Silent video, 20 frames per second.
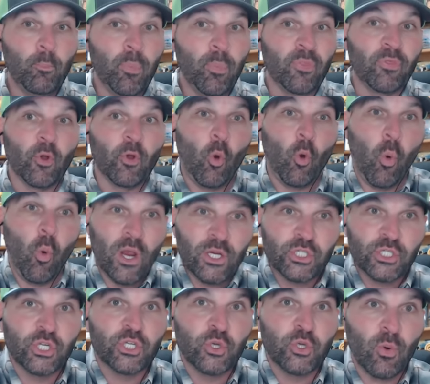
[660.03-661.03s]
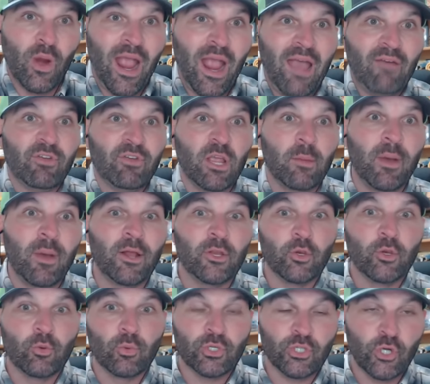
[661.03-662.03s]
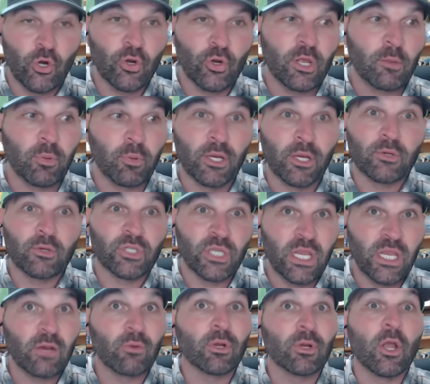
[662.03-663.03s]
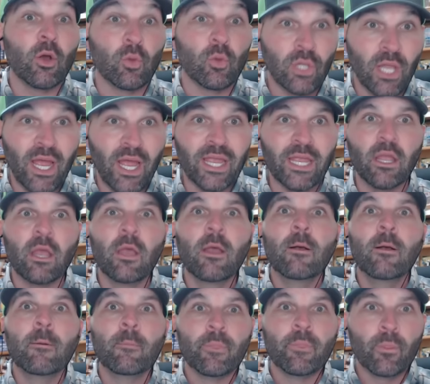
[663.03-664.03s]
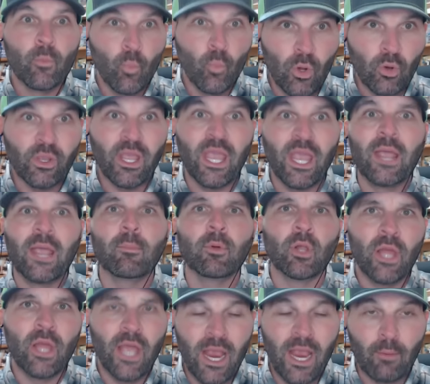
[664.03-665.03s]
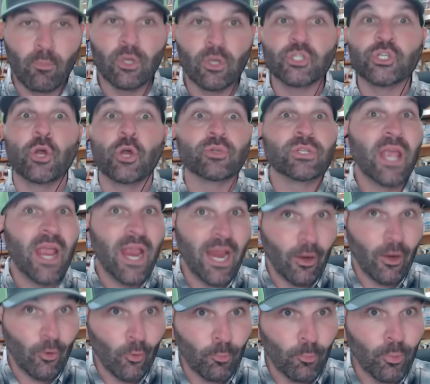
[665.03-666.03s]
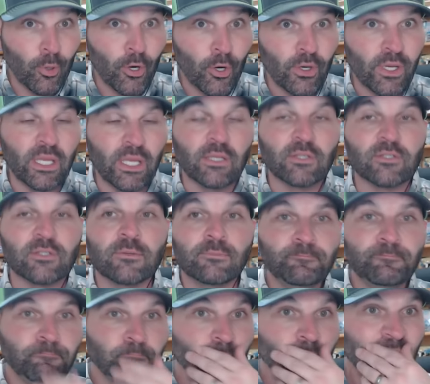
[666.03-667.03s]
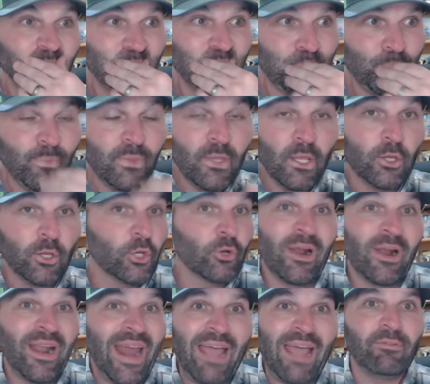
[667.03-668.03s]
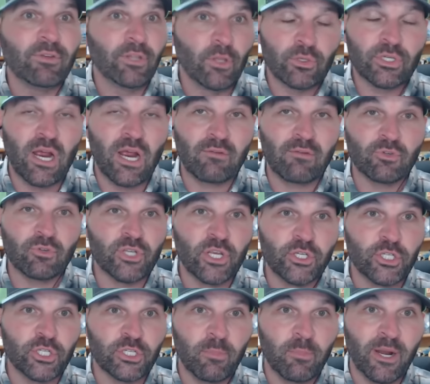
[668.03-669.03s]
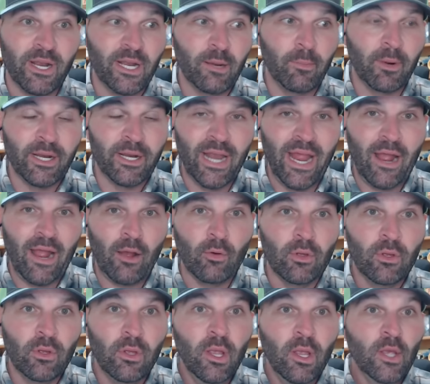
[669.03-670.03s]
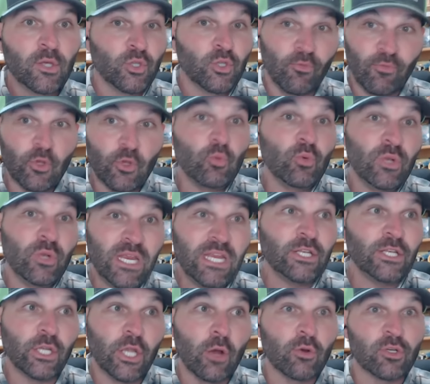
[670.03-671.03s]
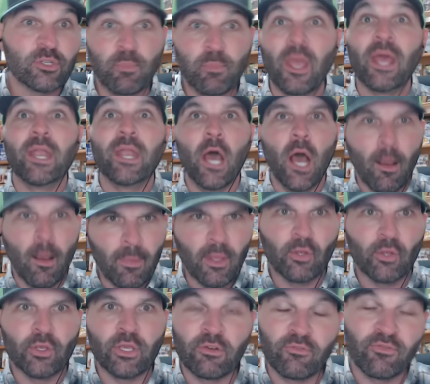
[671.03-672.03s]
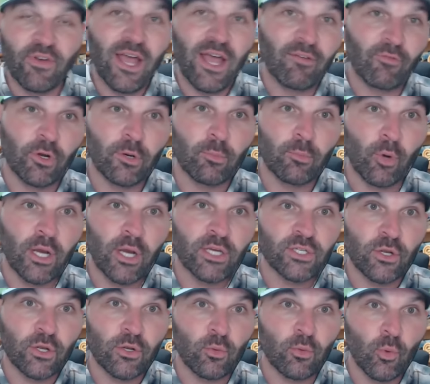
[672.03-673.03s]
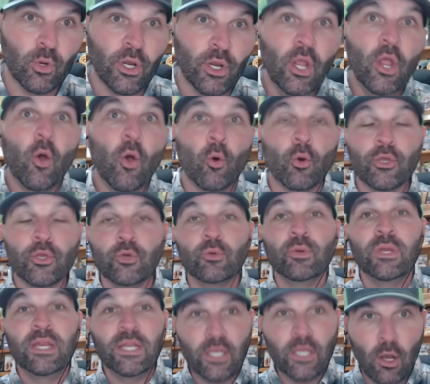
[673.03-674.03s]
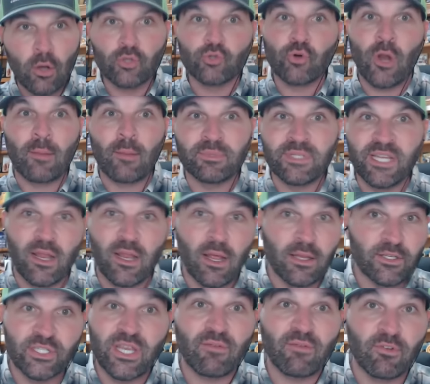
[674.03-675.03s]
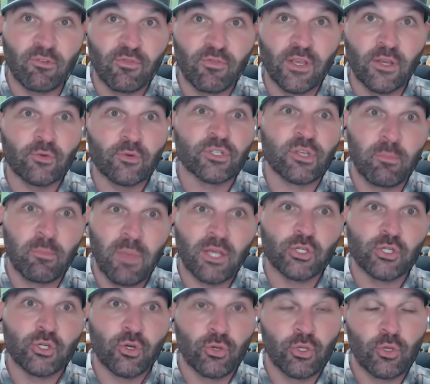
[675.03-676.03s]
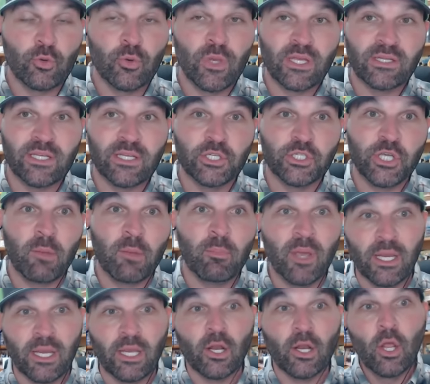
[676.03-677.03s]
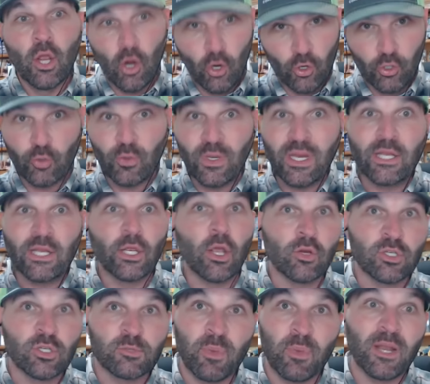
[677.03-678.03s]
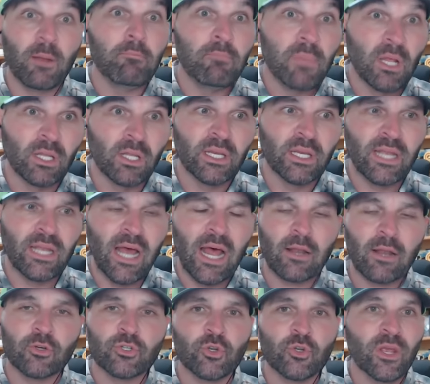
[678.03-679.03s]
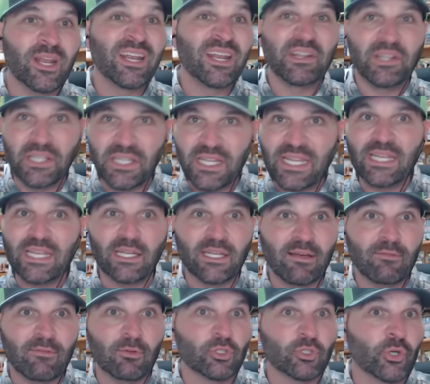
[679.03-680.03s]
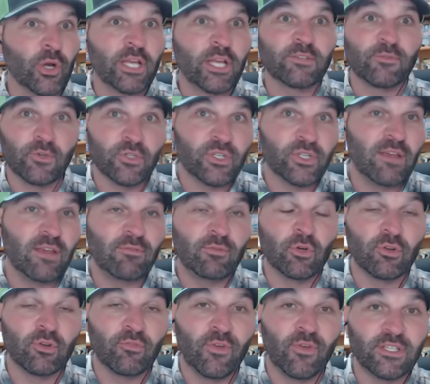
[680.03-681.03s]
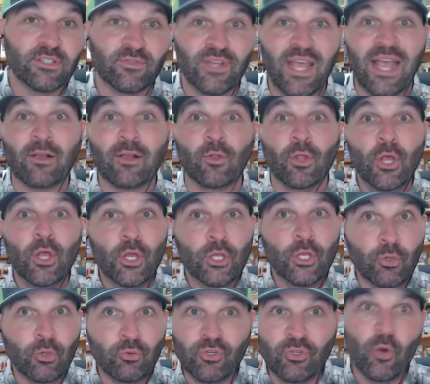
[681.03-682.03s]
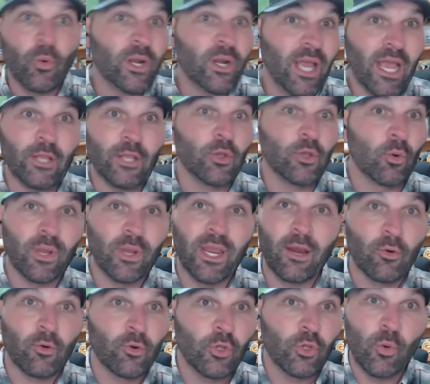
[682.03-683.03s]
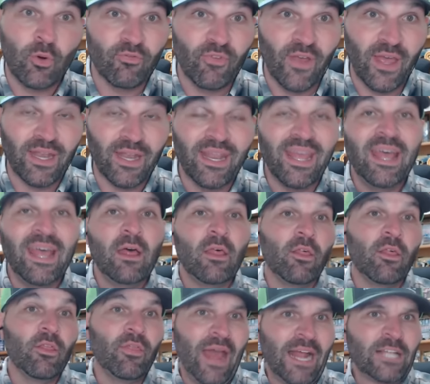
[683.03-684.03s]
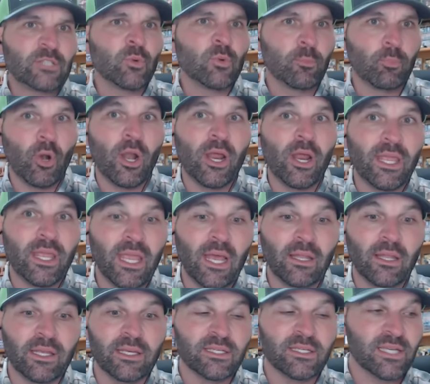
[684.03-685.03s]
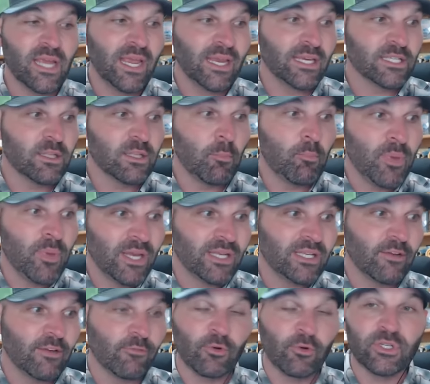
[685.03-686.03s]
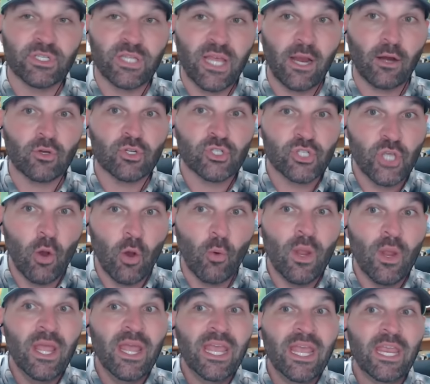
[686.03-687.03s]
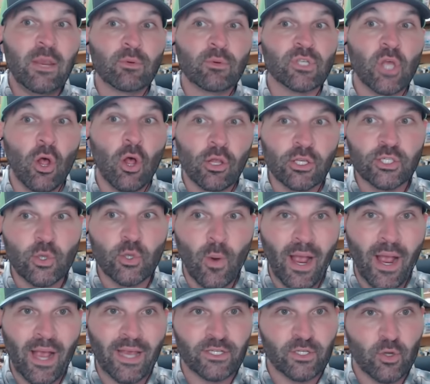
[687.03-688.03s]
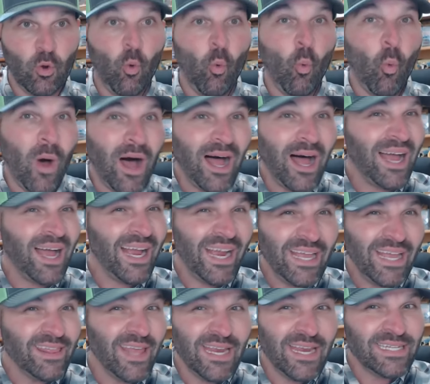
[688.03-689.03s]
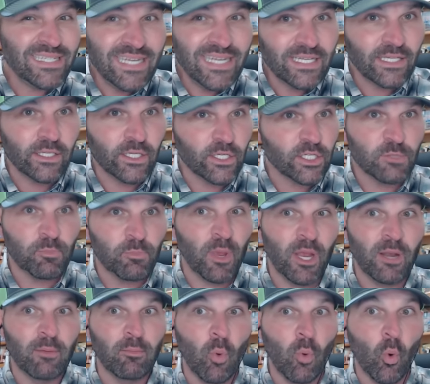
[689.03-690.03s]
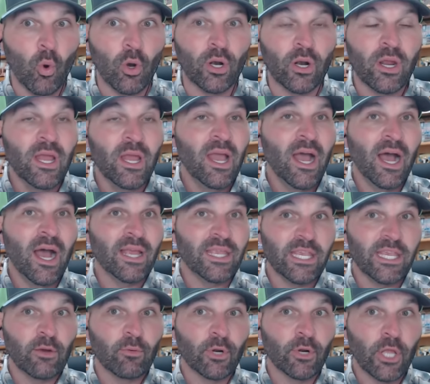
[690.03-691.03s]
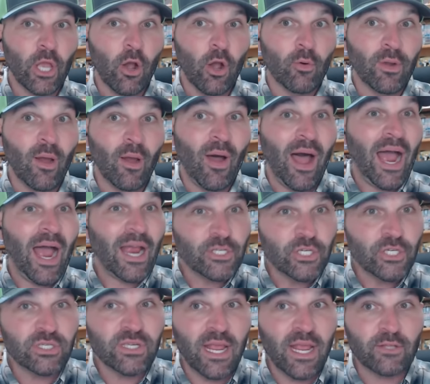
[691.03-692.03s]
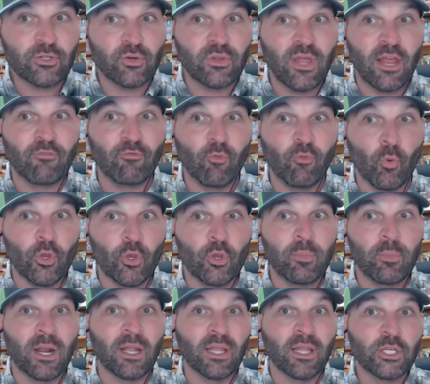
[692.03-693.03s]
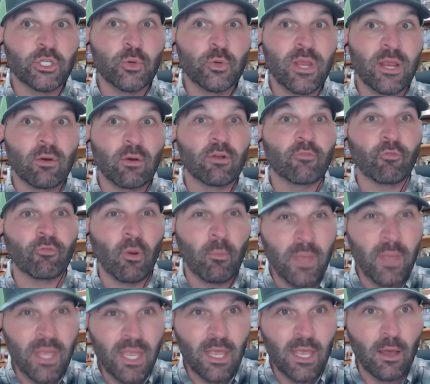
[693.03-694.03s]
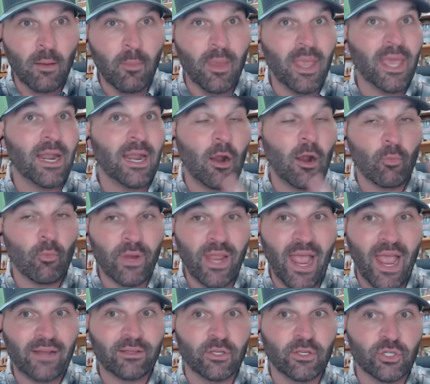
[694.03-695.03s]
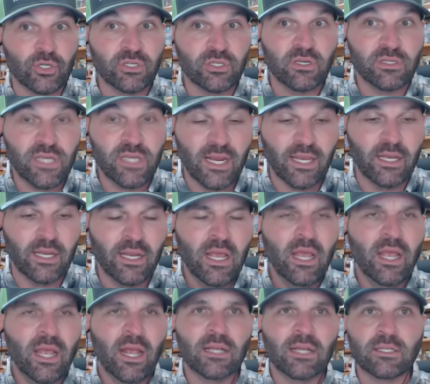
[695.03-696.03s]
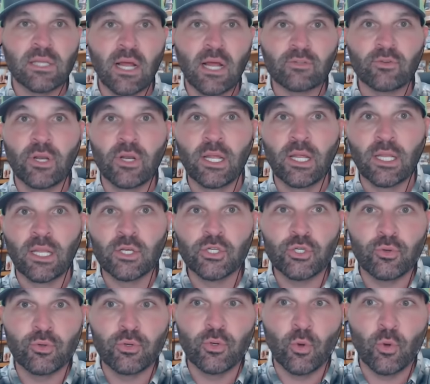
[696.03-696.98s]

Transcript: But the questions you were having about your returning players a year ago, like Will Campbell, Emory Jones, Harold Perkins, you're not having those conversations about anybody now. So if you need to go spend $1.5 million on a Bryce Underwood, or you need to go drop seven figures to make sure you get DJ Pickett, or you need to go spend $1 million to get an elite level transfer safety or defensive tackle, you do it and you don't care who you offend. That's what Brian Kelly is saying is the big difference there. So he was also asked why they didn't spend more a year ago. Now, I just answered that for you, but I'll let you hear it from him, and I'll react in just a second. It's Locked On LSU,